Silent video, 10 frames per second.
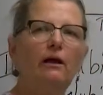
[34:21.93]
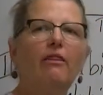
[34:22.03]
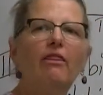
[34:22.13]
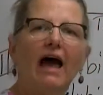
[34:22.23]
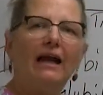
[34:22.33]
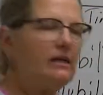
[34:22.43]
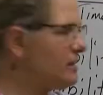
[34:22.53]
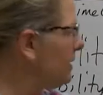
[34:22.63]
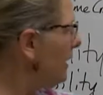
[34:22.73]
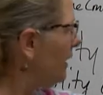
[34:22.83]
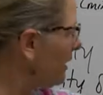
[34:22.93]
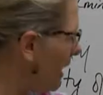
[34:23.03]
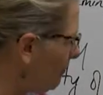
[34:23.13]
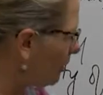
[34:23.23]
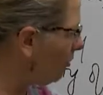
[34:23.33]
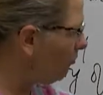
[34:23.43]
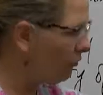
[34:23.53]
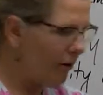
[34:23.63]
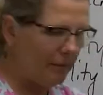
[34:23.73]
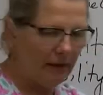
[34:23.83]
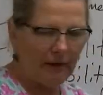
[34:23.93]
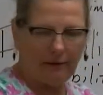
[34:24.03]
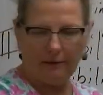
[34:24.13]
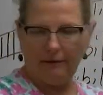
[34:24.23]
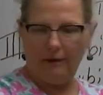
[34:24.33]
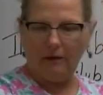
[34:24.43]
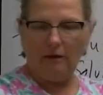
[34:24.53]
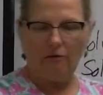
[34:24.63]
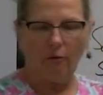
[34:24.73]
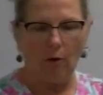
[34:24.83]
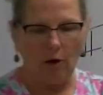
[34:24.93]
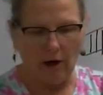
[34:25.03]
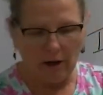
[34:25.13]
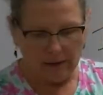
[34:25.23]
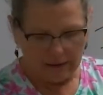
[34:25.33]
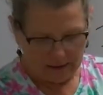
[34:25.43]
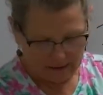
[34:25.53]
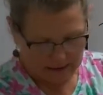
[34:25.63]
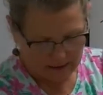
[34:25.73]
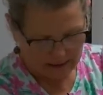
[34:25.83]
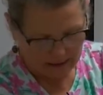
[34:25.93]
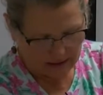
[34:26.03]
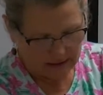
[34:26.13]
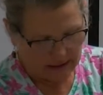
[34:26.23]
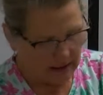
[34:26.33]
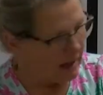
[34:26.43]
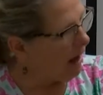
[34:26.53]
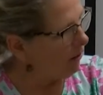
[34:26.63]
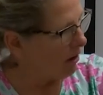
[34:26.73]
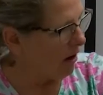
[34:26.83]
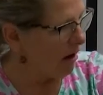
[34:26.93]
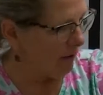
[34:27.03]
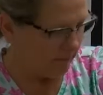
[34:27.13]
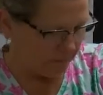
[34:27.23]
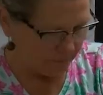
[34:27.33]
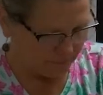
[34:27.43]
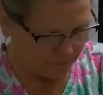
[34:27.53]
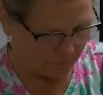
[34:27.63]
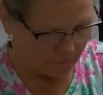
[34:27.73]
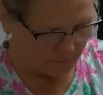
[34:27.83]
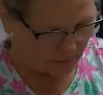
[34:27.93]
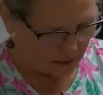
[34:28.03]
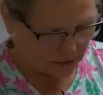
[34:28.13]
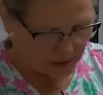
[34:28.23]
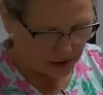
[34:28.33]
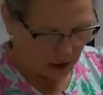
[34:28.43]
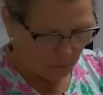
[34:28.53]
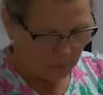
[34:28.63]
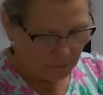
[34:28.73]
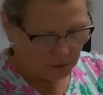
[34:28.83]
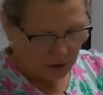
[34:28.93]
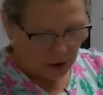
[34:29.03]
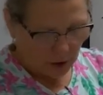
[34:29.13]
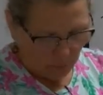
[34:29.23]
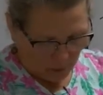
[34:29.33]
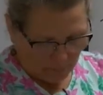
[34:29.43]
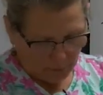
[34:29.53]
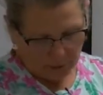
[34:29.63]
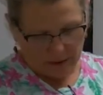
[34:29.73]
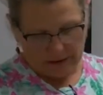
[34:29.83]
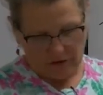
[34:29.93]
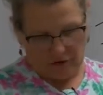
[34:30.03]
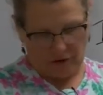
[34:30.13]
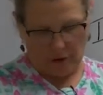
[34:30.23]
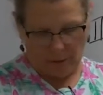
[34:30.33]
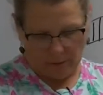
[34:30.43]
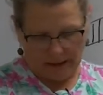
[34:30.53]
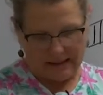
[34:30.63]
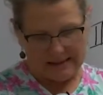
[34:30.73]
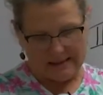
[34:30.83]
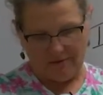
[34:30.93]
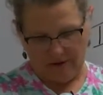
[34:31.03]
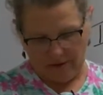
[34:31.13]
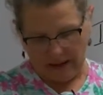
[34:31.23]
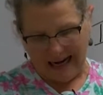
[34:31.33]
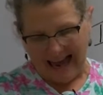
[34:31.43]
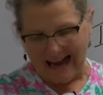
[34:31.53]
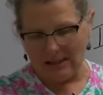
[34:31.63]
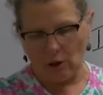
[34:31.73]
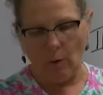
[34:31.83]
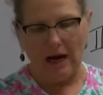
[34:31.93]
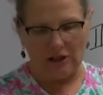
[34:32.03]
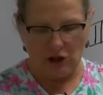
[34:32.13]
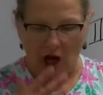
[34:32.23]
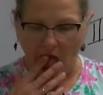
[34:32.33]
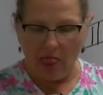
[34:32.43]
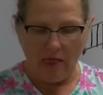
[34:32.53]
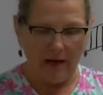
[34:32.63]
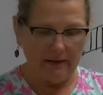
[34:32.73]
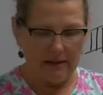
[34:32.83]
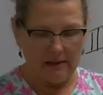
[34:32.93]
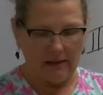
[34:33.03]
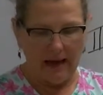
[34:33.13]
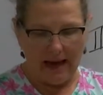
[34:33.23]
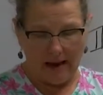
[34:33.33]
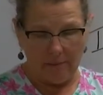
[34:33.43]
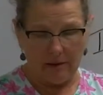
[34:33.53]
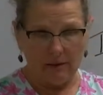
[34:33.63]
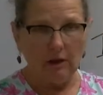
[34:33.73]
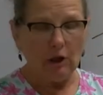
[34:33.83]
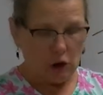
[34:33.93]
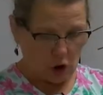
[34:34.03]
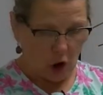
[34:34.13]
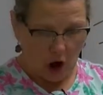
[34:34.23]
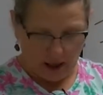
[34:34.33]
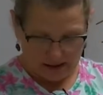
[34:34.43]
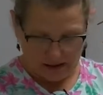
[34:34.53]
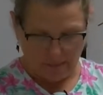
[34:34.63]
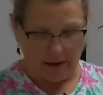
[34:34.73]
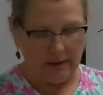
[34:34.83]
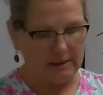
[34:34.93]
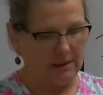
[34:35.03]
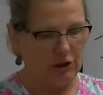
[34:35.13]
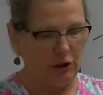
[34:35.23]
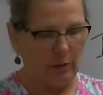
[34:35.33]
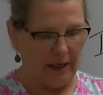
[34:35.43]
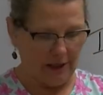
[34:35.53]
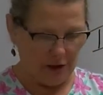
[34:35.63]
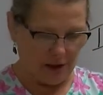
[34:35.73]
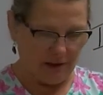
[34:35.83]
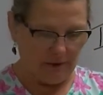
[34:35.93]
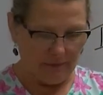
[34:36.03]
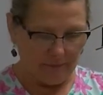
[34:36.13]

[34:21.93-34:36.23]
That is the chemical formula for the alcohol. So what we're going to do is the very last question in this lab talks about a situation